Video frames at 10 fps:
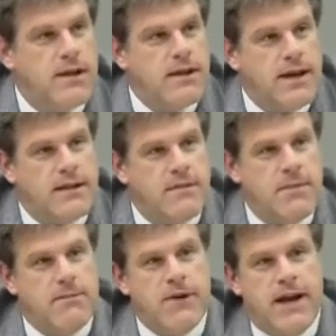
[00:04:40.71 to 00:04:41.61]
and that the
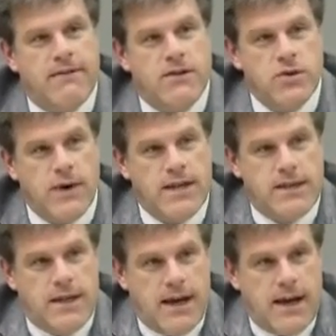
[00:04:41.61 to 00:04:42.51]
member has a choice
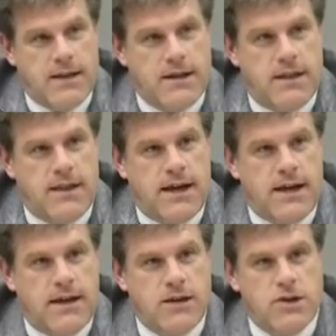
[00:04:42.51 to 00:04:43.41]
in that,
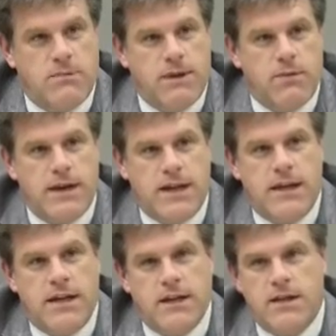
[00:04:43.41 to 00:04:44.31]
then it should be
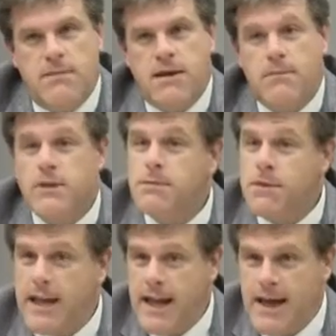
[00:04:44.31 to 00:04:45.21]
written into the member's
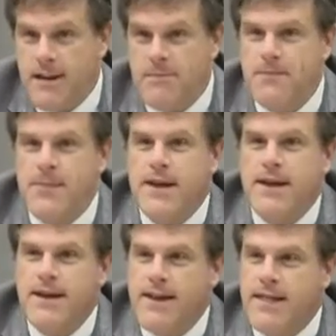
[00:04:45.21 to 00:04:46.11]
plan
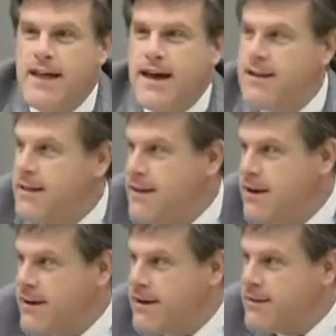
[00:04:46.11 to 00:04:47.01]
that
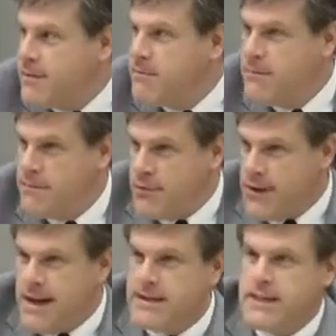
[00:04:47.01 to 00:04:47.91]
there is a
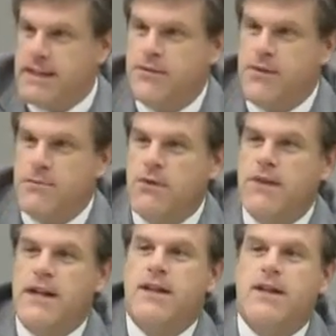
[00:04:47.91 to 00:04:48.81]
process for
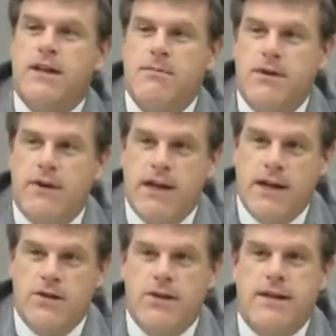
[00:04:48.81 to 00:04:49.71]
moving into the
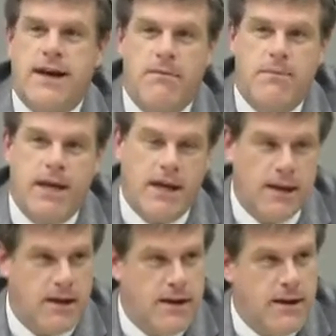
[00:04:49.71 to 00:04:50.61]
community. It should not
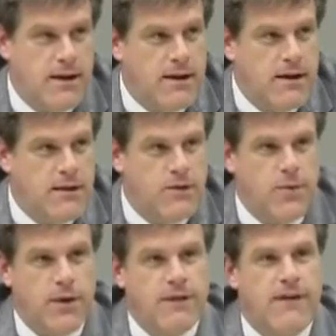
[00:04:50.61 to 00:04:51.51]
be
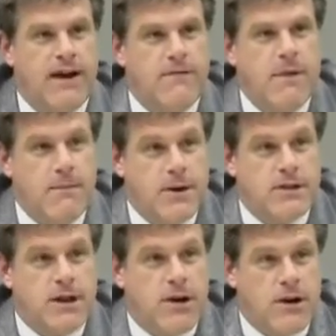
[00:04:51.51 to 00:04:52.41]
25
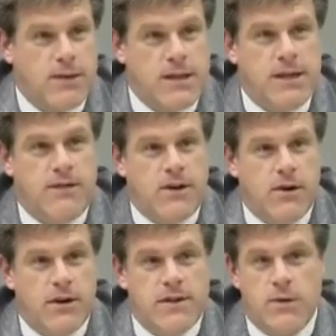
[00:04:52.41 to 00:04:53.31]
members are going to receive a
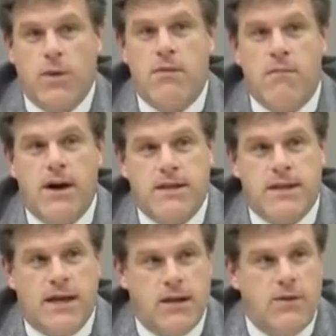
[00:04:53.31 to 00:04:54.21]
notice in 1
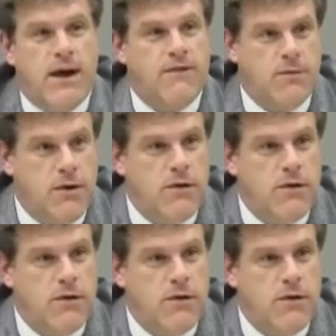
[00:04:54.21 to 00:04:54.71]
month saying you have to